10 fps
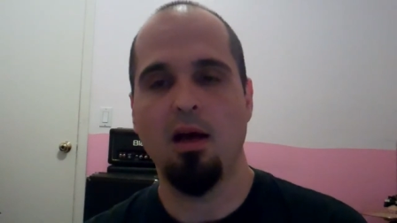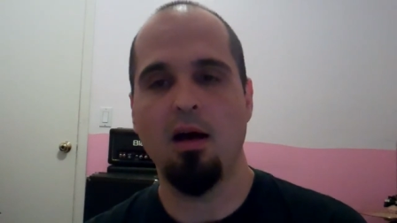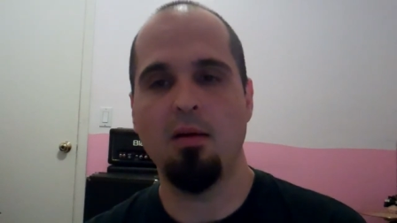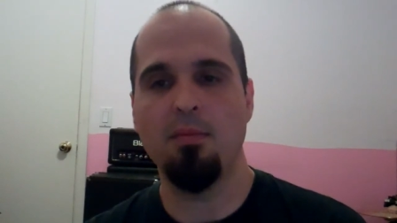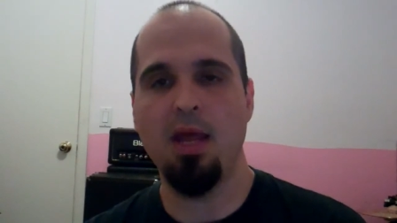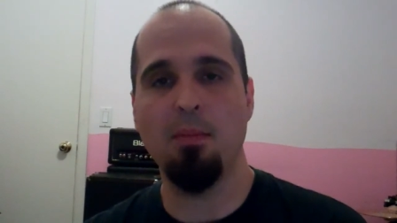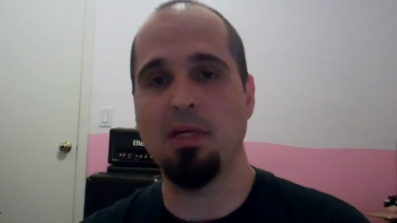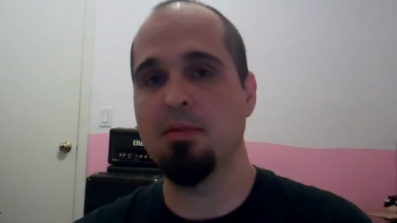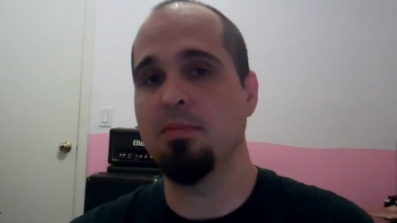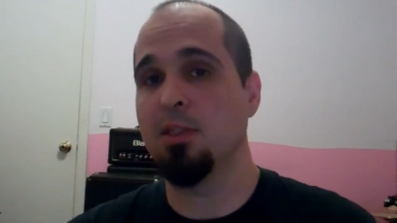Now
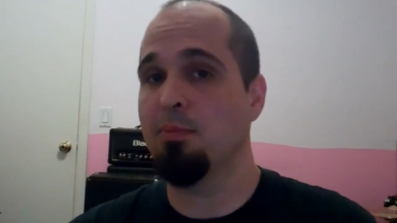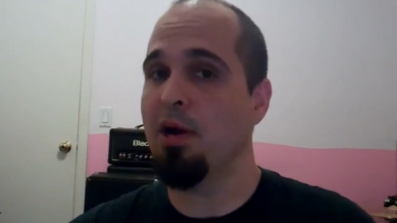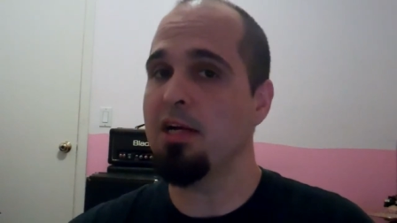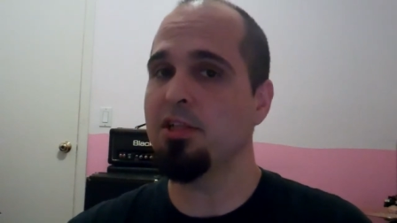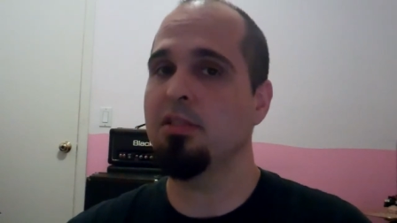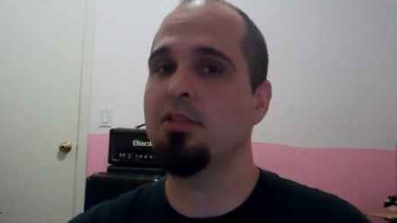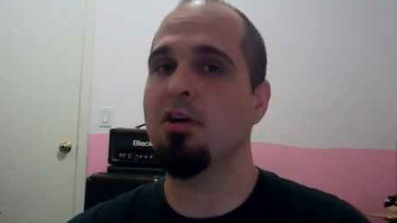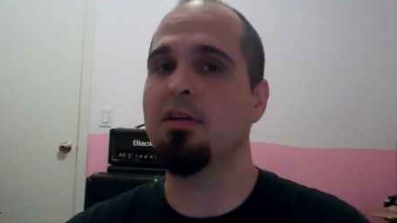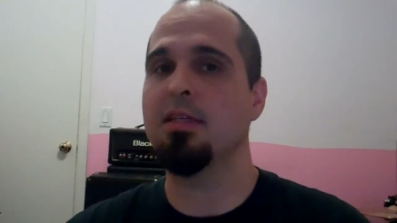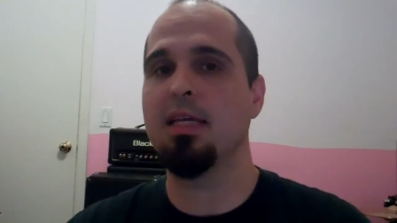my depression
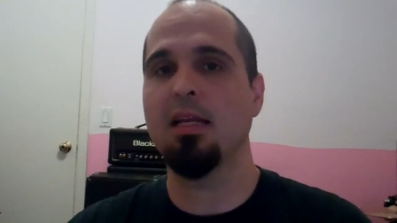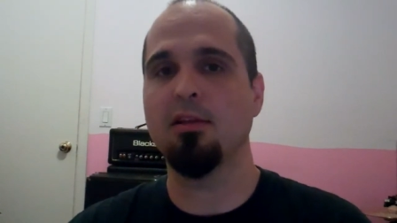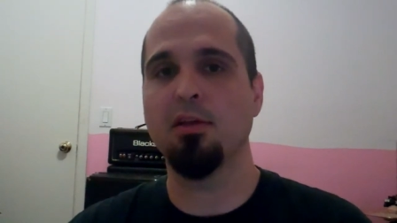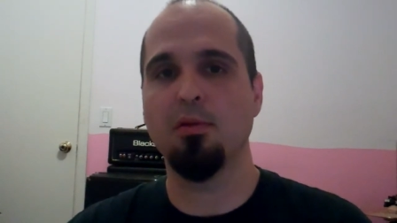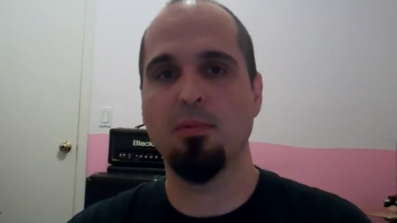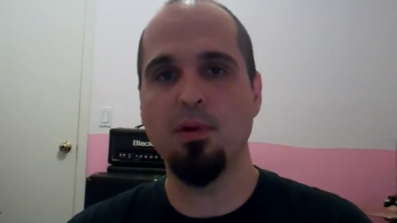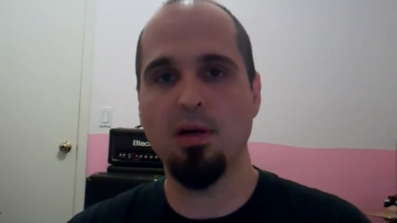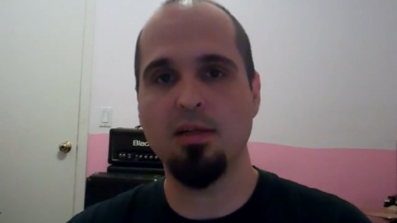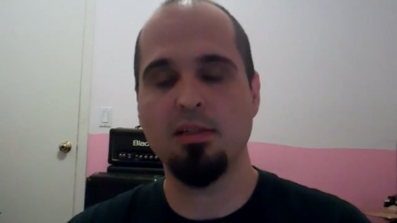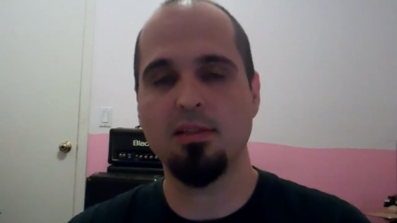started to get a little
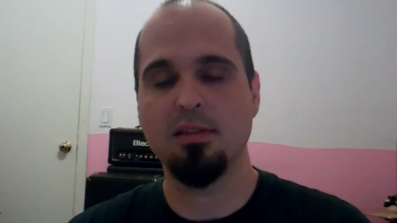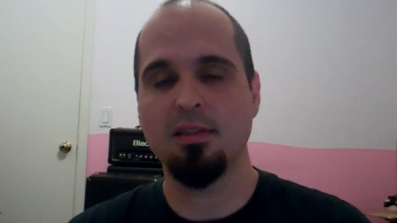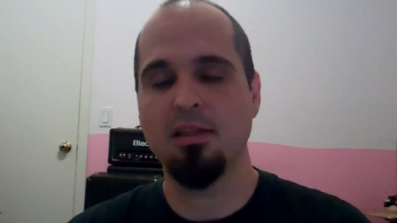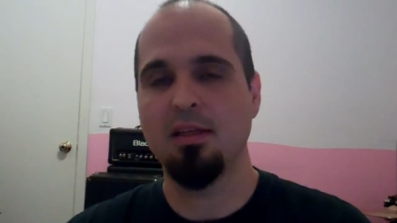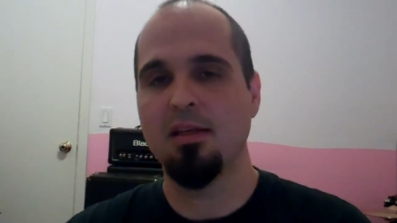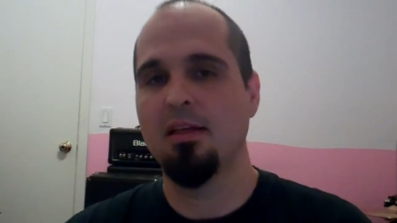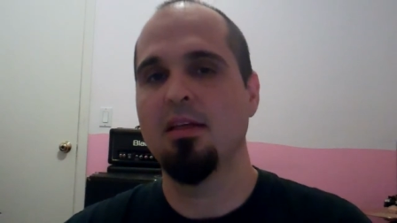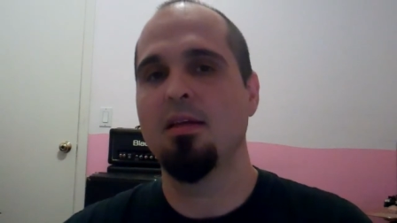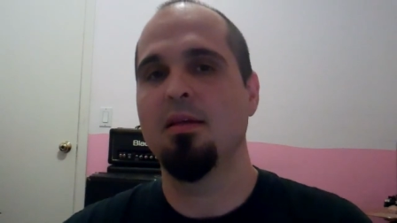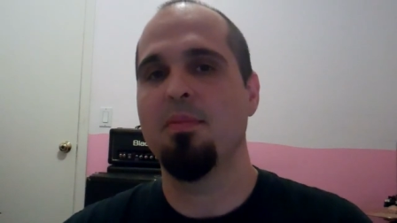worse,
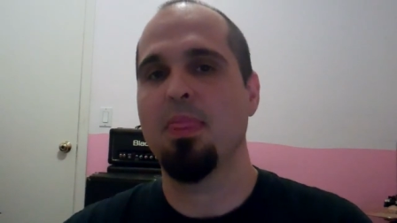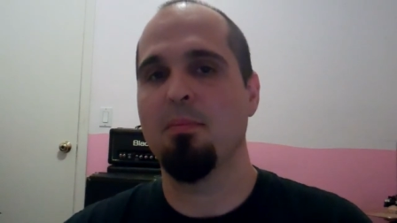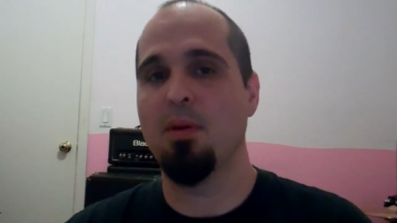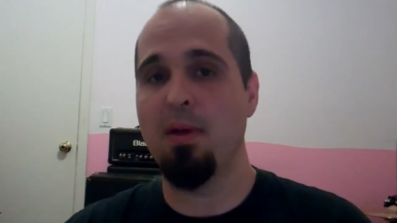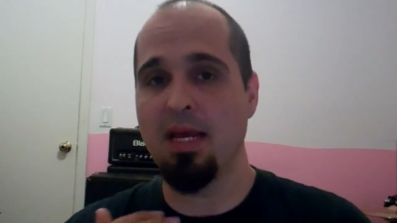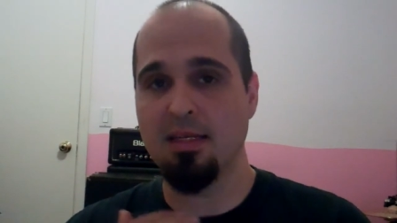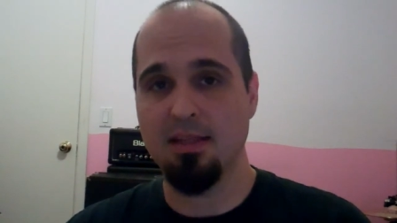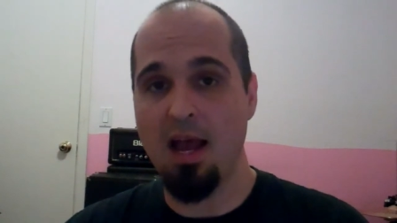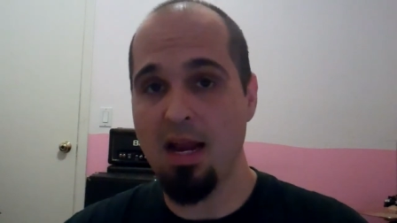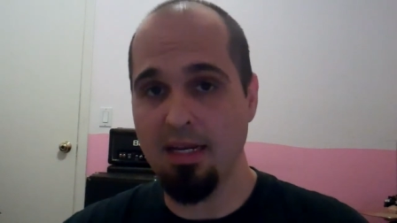but my
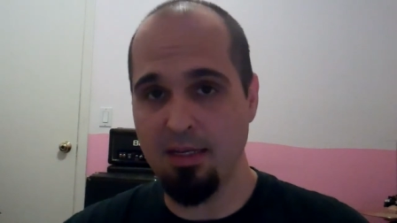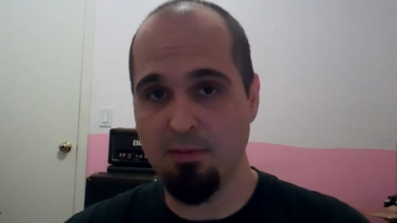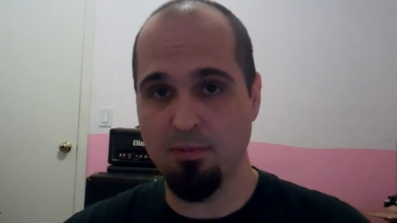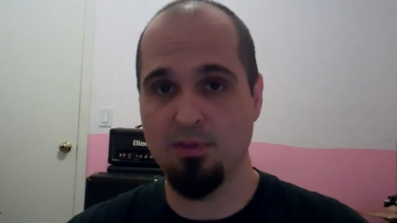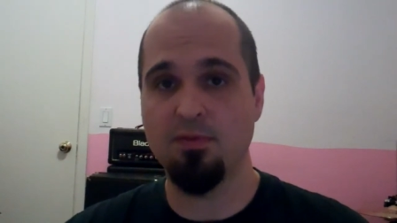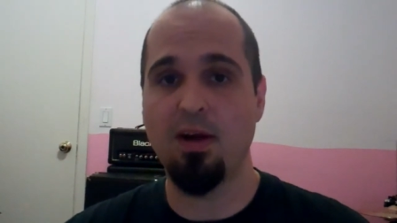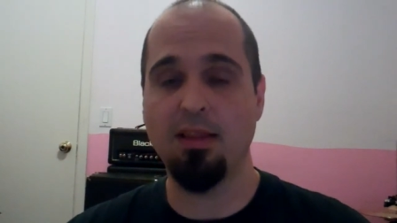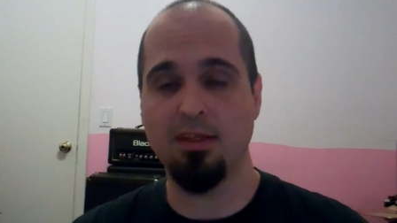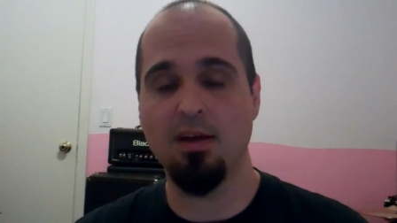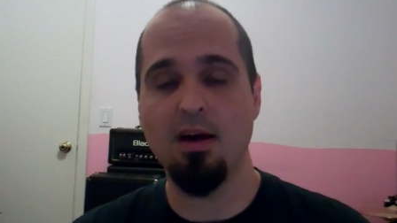anxiety was
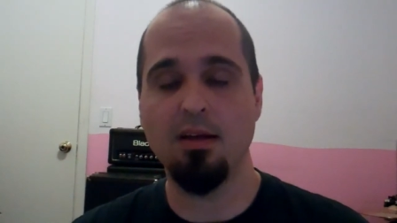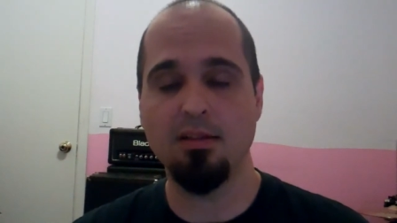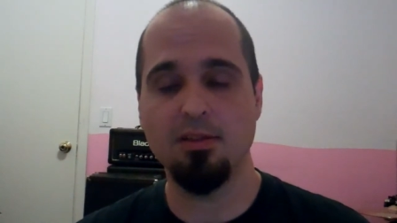finally gone.